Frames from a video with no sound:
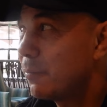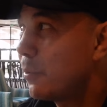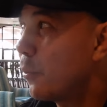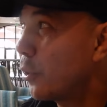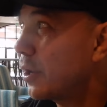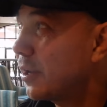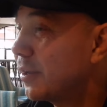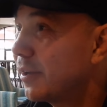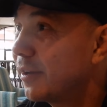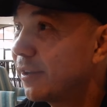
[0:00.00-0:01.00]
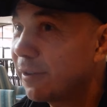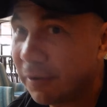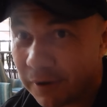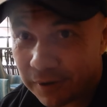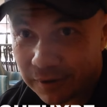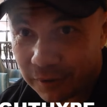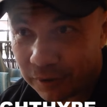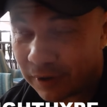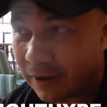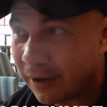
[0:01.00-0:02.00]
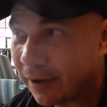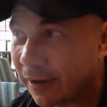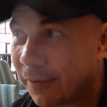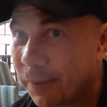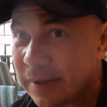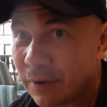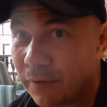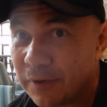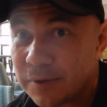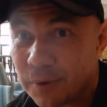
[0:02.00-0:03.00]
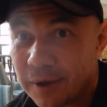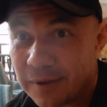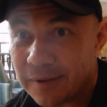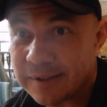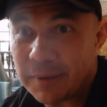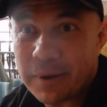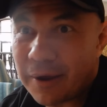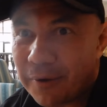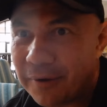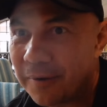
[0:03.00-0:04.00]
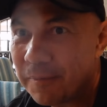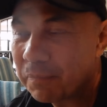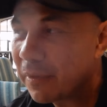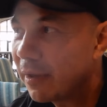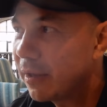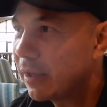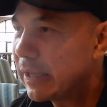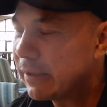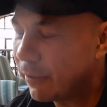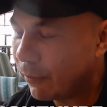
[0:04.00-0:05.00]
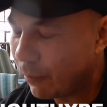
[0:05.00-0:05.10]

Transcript: We're walking uh, in, uh, on a uh, press conference together somehow. You